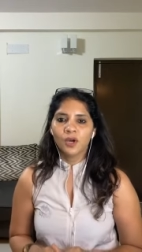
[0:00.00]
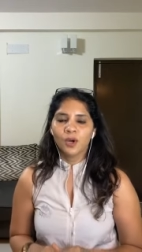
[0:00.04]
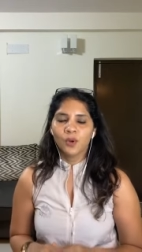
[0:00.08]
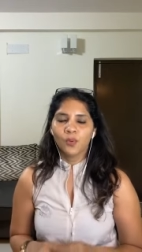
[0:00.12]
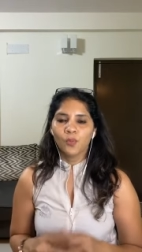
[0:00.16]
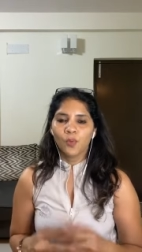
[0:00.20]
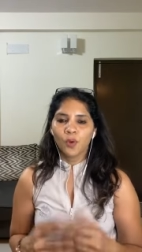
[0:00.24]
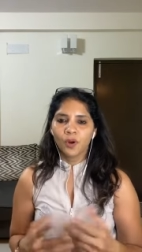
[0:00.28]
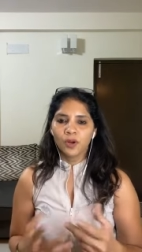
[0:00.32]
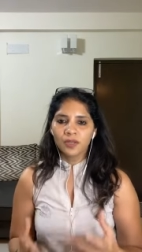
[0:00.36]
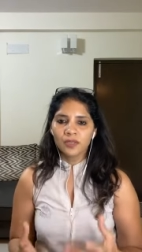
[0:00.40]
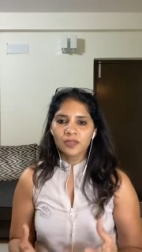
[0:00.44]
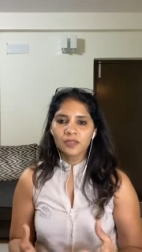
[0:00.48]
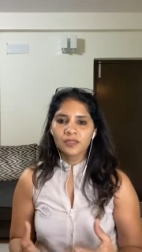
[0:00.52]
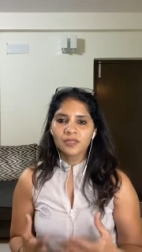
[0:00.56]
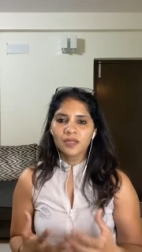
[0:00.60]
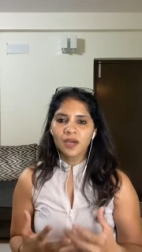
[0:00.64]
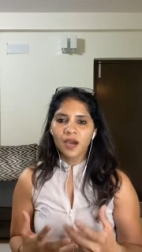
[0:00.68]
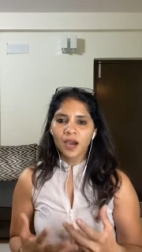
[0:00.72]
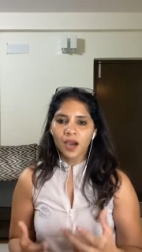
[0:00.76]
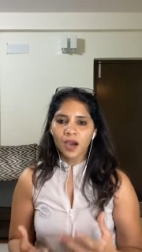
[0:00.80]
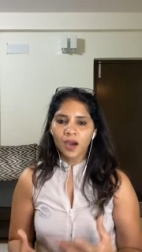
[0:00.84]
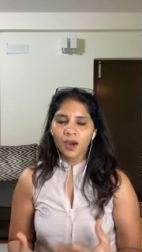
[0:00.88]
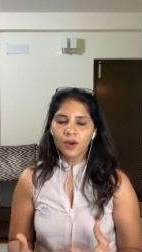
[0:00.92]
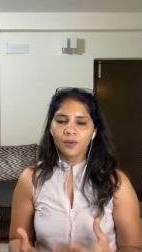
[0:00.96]
what is
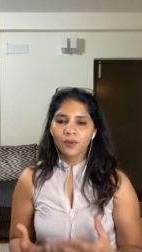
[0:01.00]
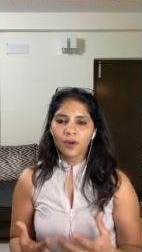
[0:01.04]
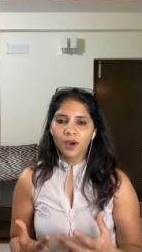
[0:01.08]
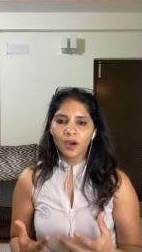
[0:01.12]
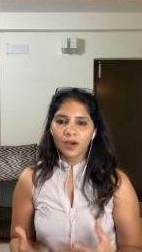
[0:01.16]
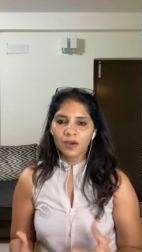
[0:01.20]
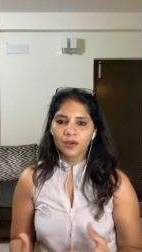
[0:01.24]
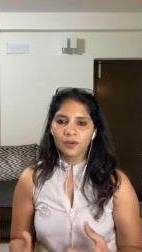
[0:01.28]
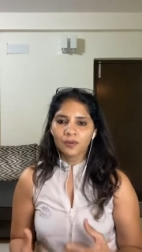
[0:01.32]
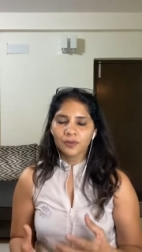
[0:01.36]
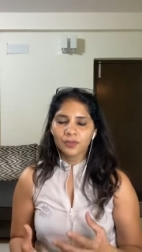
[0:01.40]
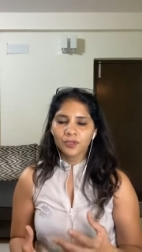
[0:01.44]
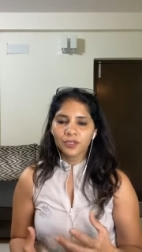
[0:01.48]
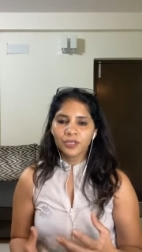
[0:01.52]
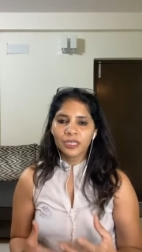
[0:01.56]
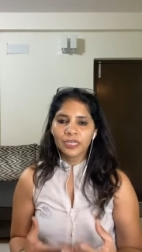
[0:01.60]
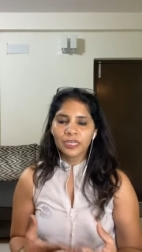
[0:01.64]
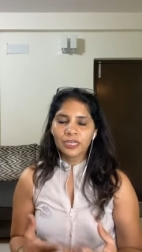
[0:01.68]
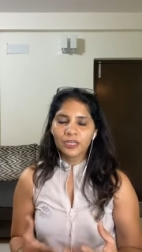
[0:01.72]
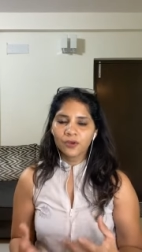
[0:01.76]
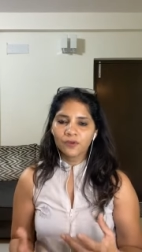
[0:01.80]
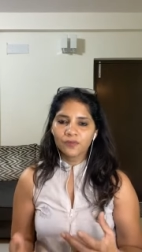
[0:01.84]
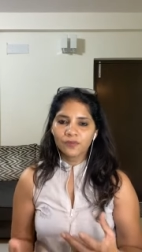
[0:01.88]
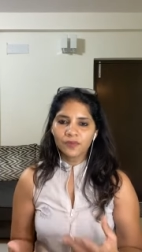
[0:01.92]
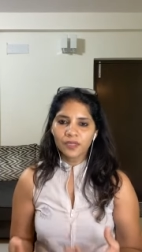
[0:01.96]
the hour, uh,
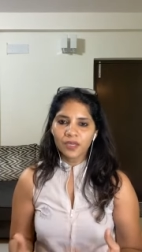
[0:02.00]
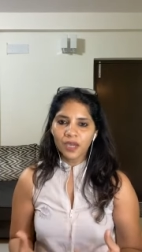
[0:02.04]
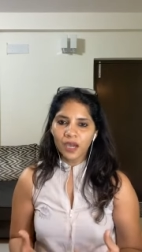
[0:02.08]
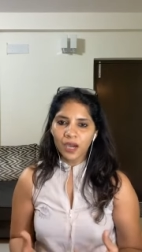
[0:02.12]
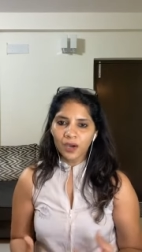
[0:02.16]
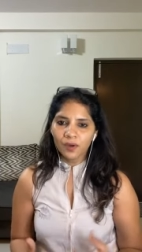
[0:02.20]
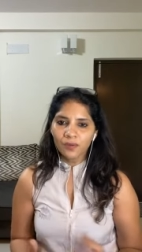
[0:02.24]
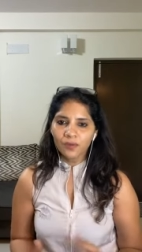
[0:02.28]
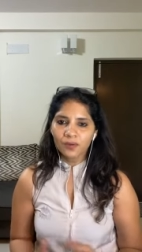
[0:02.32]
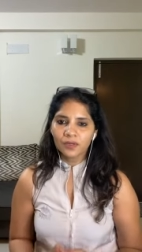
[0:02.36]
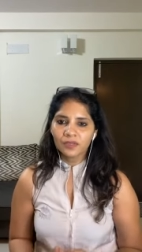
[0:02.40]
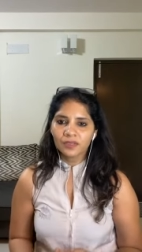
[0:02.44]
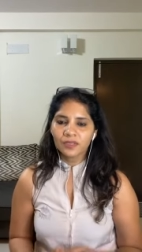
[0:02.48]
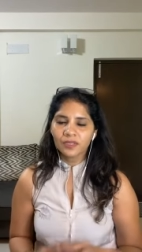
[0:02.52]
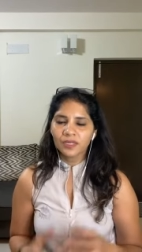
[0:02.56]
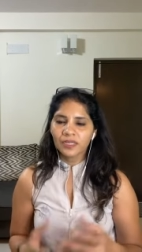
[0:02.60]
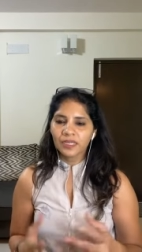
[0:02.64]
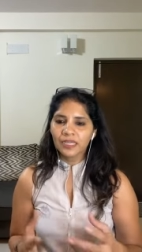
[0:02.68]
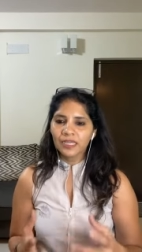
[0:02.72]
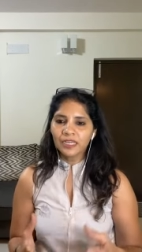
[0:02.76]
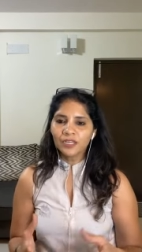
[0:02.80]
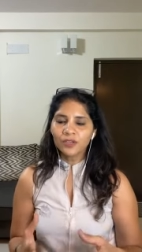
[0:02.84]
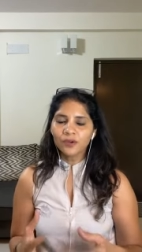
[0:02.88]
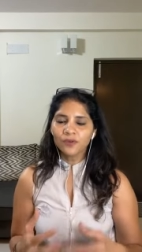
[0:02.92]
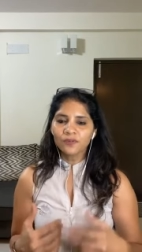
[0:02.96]
need of the hour the
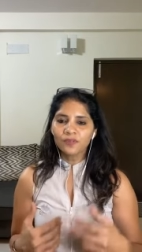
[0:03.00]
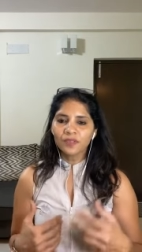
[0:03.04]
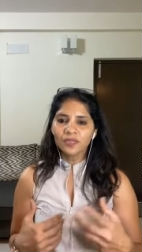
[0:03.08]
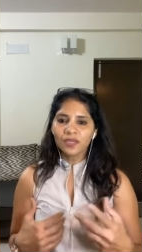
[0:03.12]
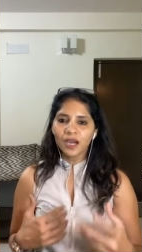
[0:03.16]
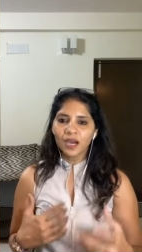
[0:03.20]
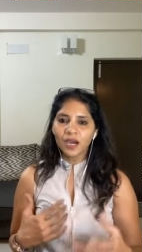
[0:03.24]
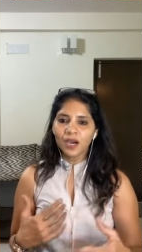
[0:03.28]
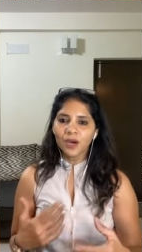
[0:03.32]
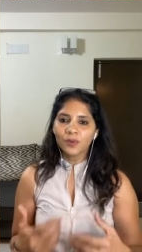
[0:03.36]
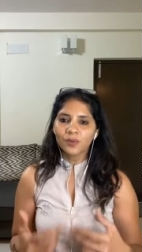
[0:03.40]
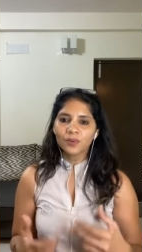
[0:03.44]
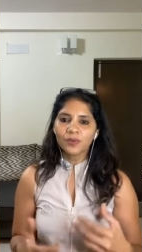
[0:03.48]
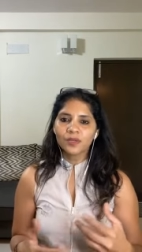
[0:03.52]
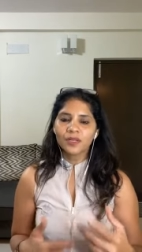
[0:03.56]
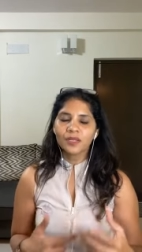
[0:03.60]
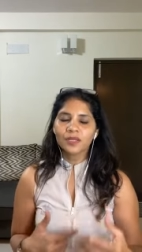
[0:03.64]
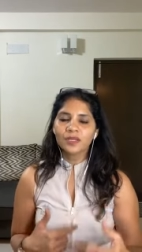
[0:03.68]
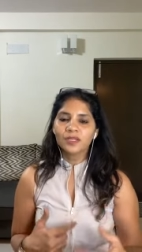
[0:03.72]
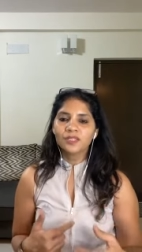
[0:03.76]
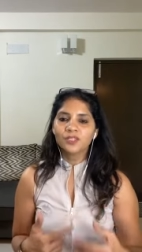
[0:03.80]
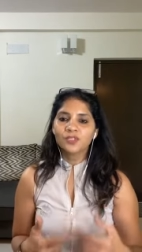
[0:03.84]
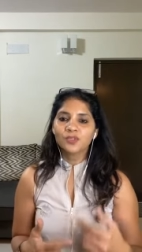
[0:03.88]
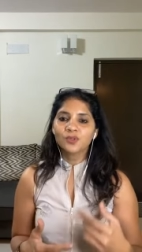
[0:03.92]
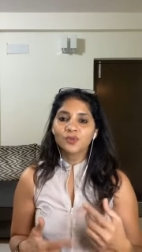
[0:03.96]
need of the hour
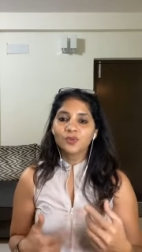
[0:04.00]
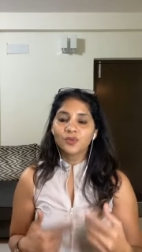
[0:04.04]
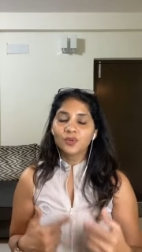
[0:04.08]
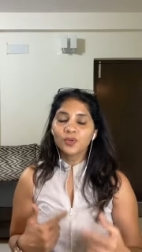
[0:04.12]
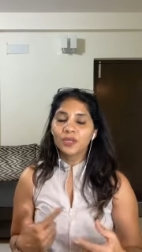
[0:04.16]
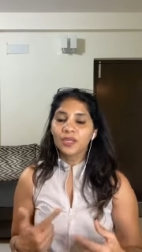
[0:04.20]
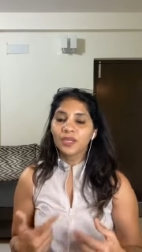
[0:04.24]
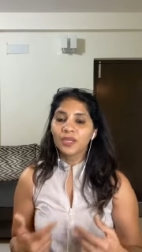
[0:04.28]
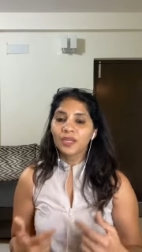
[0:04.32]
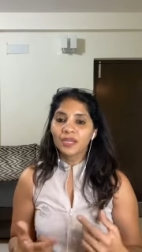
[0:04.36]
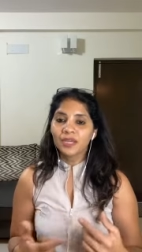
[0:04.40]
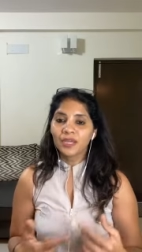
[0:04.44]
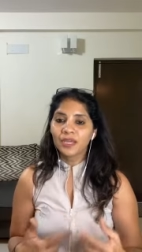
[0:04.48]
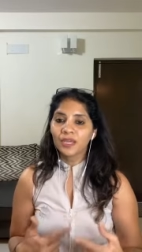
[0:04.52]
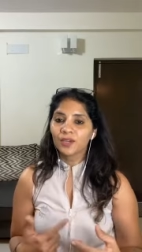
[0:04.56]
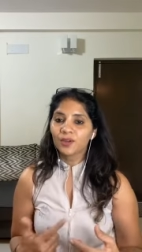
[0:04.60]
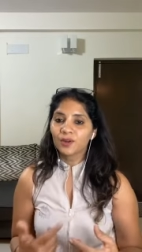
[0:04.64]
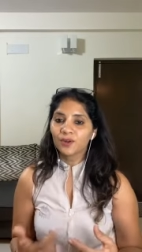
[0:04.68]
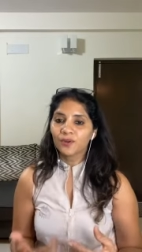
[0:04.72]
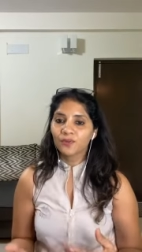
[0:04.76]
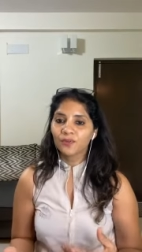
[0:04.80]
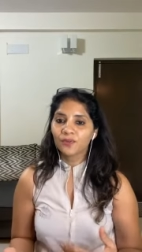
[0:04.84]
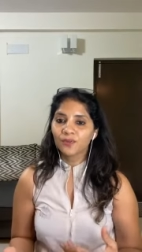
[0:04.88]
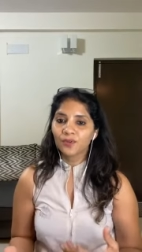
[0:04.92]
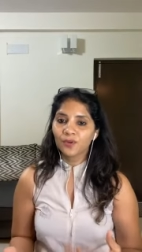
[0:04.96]
is you take
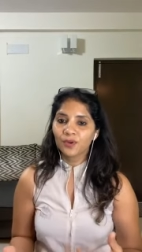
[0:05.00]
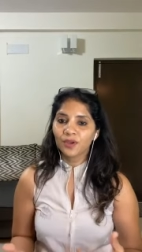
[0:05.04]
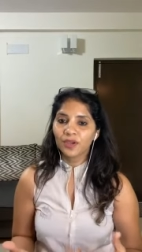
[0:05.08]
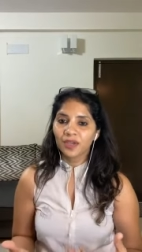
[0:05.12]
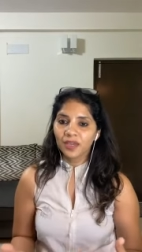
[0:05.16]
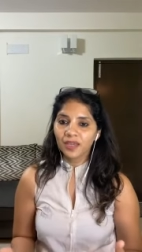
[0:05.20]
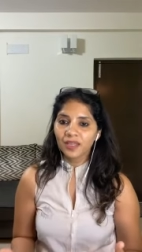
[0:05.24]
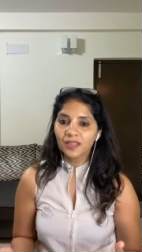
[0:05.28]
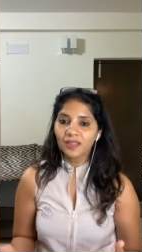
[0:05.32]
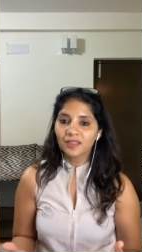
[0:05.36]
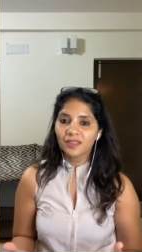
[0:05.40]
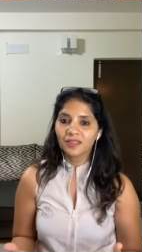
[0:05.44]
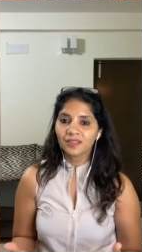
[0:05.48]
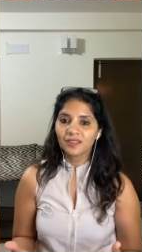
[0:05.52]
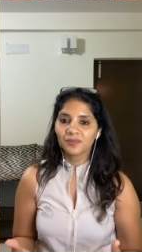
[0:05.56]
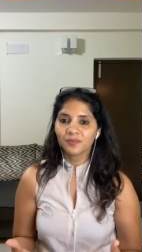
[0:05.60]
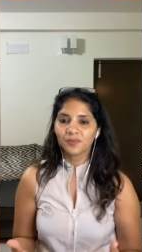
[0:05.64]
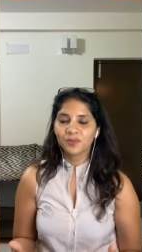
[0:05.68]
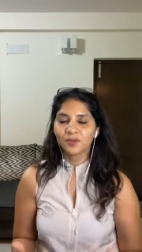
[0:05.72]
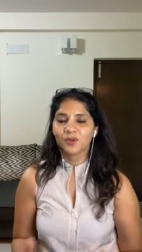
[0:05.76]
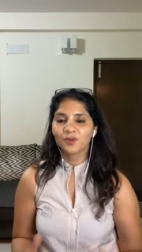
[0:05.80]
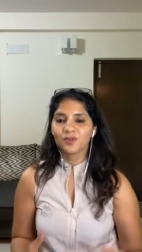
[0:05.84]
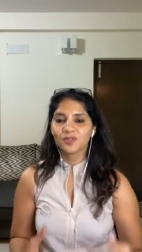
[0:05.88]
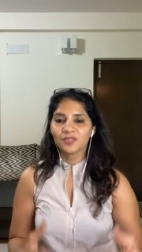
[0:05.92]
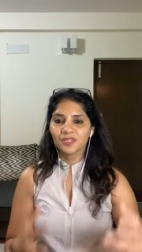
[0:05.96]
care of your health
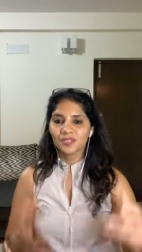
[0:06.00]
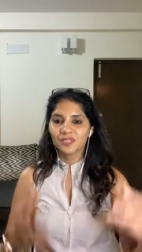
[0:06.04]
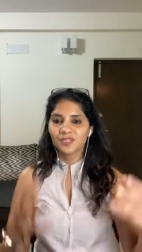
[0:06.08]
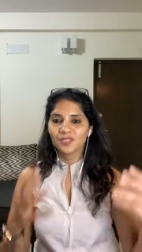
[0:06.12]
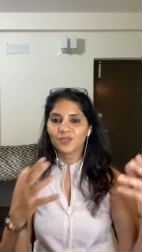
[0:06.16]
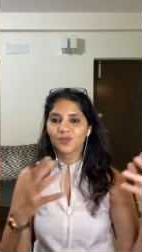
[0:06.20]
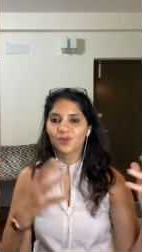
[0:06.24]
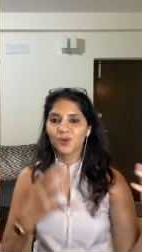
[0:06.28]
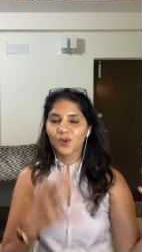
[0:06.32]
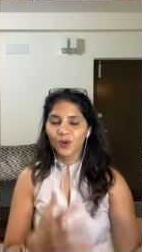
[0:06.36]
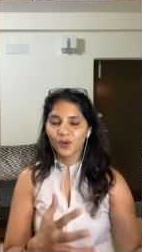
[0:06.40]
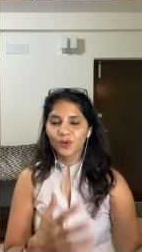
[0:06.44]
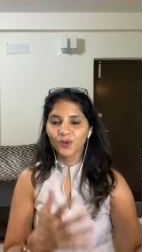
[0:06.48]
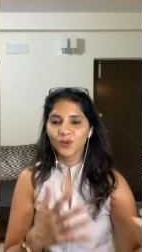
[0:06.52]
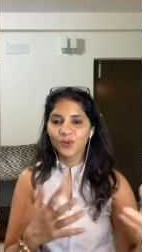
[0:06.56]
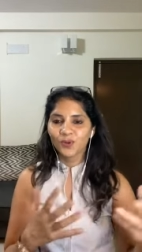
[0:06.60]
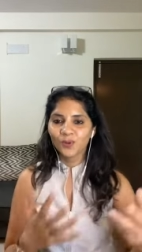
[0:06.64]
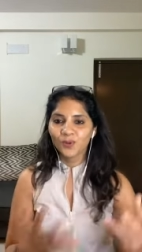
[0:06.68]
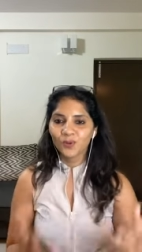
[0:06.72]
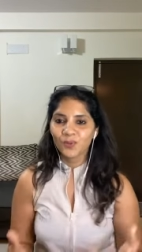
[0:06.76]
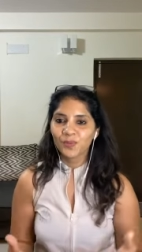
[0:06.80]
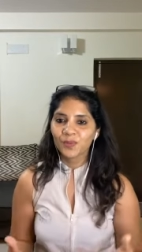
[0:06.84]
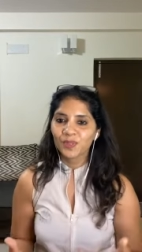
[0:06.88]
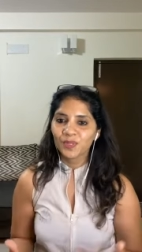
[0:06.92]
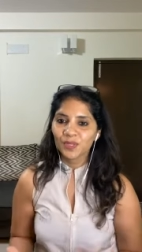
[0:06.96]
because this has got to
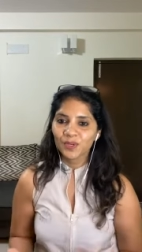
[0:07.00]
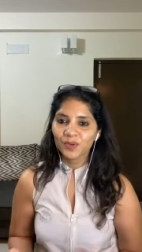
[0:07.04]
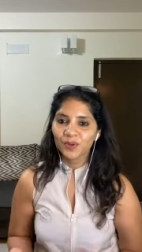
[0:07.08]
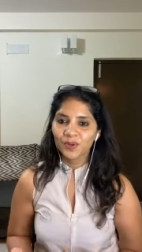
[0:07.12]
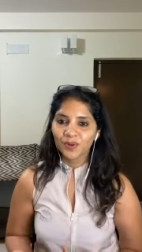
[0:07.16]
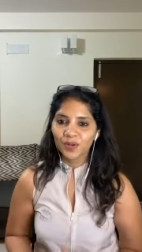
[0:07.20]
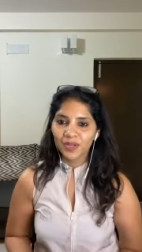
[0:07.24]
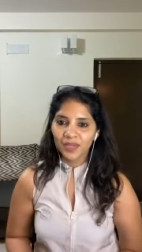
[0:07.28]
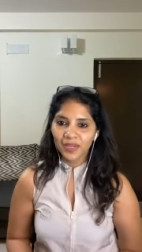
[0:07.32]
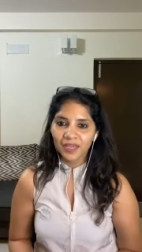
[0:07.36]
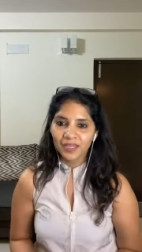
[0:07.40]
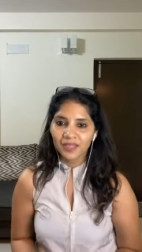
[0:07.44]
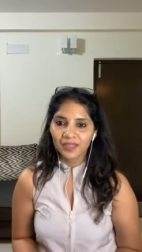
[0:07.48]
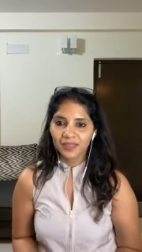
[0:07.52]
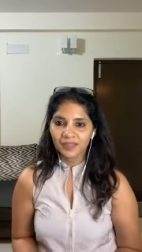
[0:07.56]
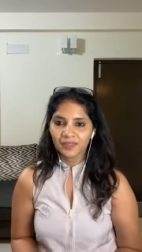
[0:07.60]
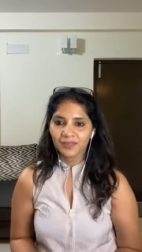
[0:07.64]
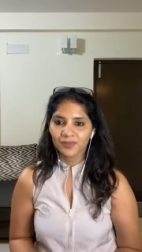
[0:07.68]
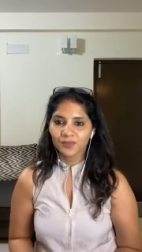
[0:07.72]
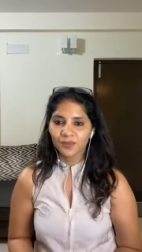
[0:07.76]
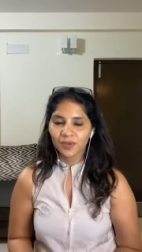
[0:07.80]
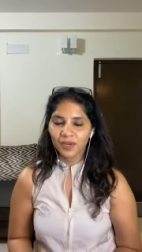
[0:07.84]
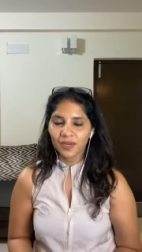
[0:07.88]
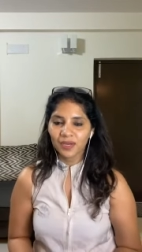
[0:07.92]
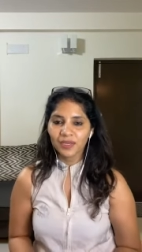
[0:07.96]
do with your
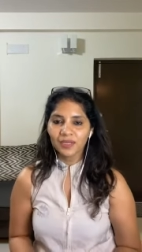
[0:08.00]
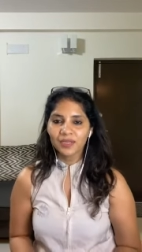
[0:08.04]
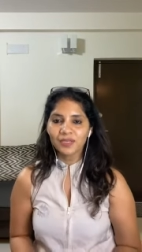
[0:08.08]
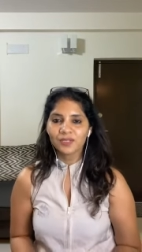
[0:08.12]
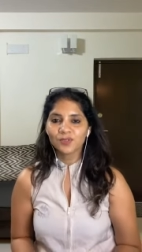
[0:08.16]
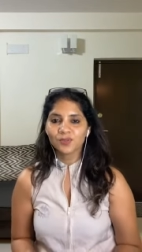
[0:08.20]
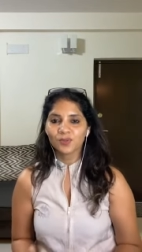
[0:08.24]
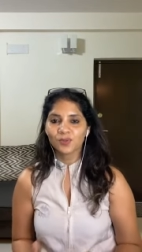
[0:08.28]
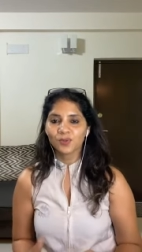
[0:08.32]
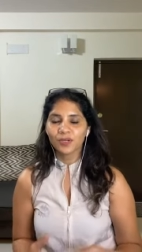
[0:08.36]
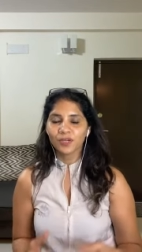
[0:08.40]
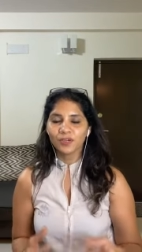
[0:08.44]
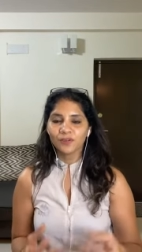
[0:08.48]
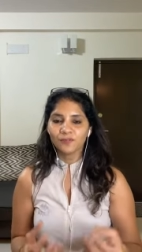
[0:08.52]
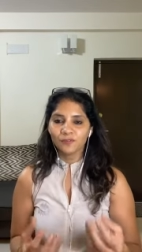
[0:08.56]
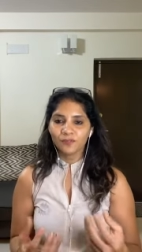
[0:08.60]
health right so